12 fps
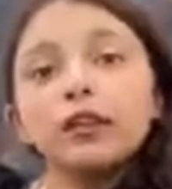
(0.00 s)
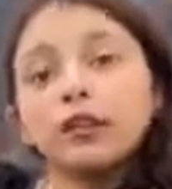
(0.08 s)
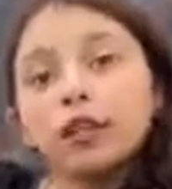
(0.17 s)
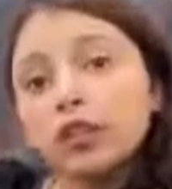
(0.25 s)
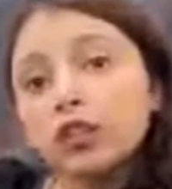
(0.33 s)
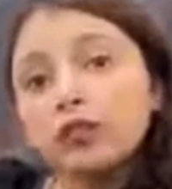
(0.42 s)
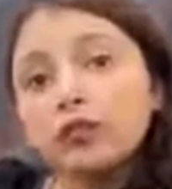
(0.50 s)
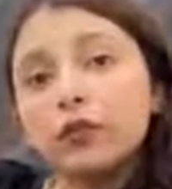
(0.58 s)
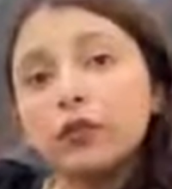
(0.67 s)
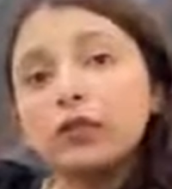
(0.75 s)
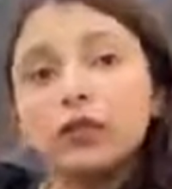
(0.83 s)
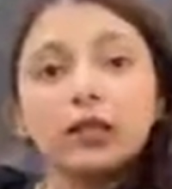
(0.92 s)
There she
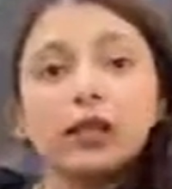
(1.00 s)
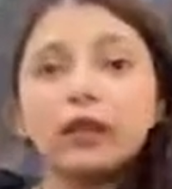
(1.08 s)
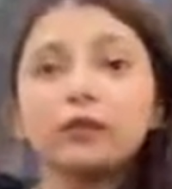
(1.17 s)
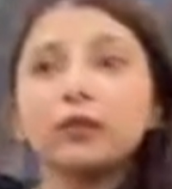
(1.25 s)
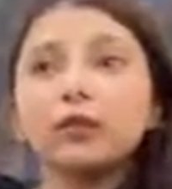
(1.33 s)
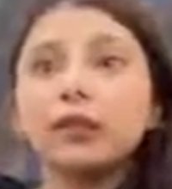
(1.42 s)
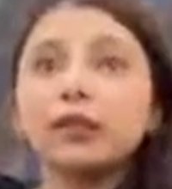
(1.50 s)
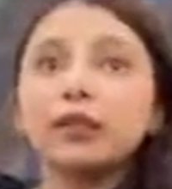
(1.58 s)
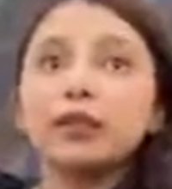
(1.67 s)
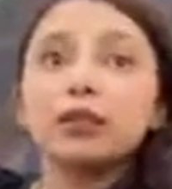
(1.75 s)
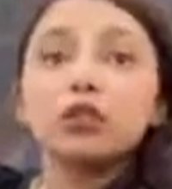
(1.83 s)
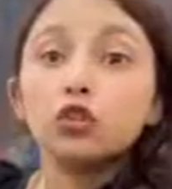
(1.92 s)
falls in love with
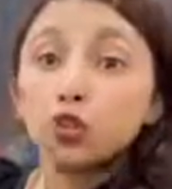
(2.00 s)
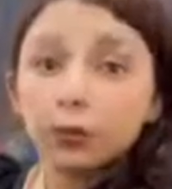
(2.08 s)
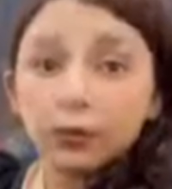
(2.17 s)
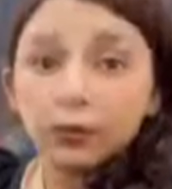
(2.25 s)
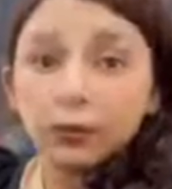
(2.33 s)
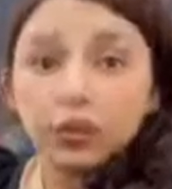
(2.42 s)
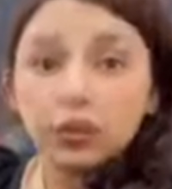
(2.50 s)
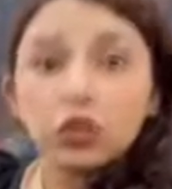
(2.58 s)
this nobleman,